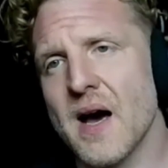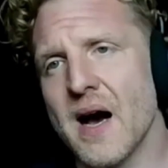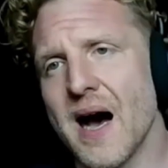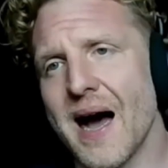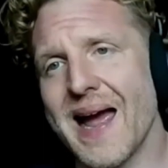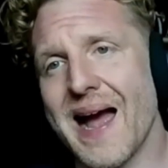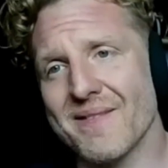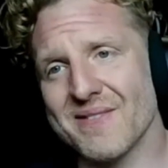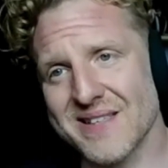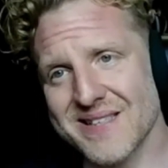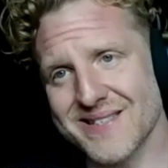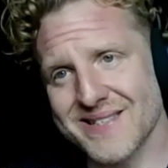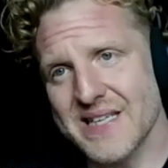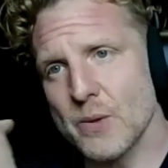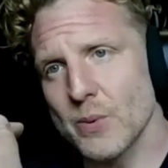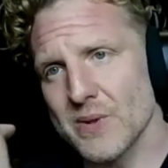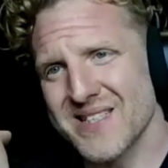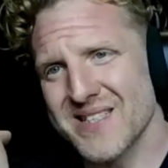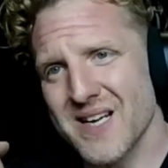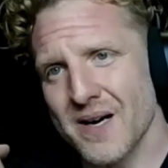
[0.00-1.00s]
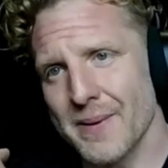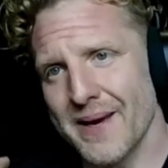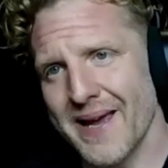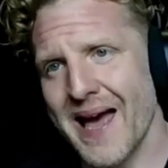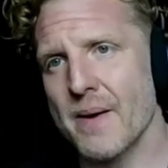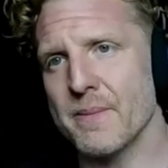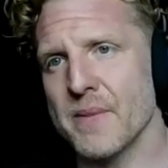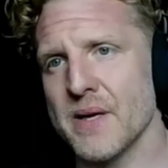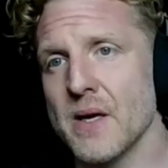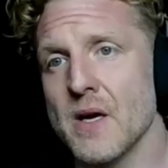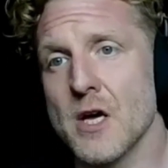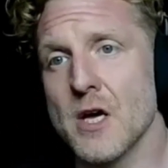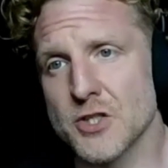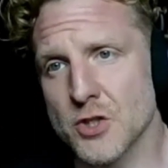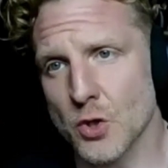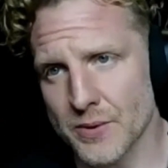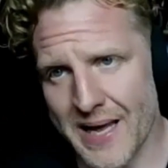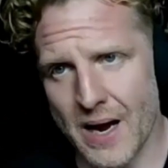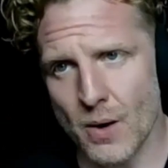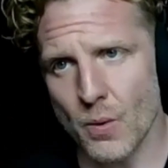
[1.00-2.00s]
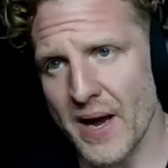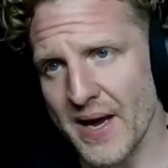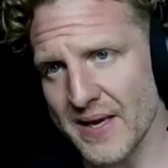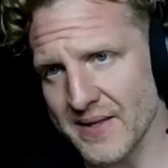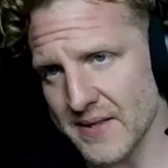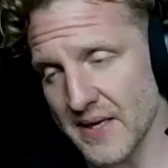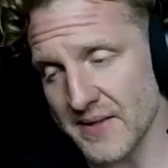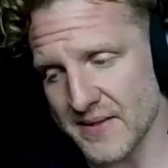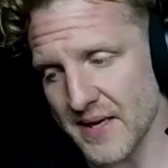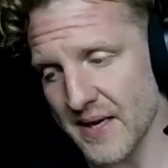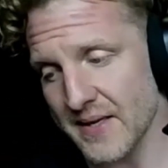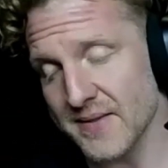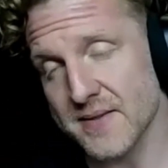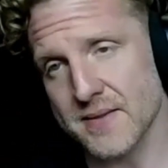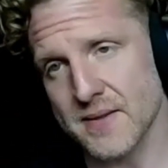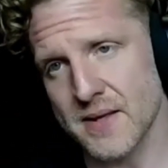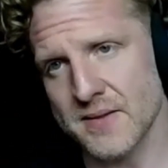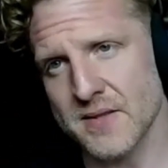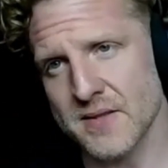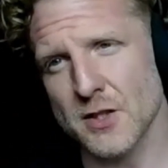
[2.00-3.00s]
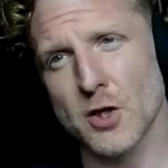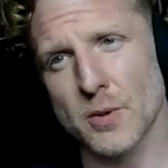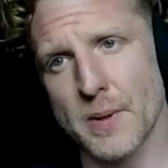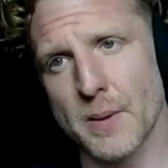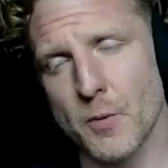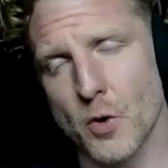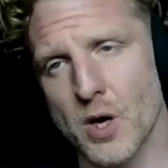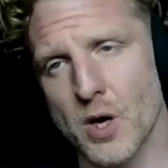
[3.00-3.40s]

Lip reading: I have to see what's coming at me. So in that way, it's a little bit more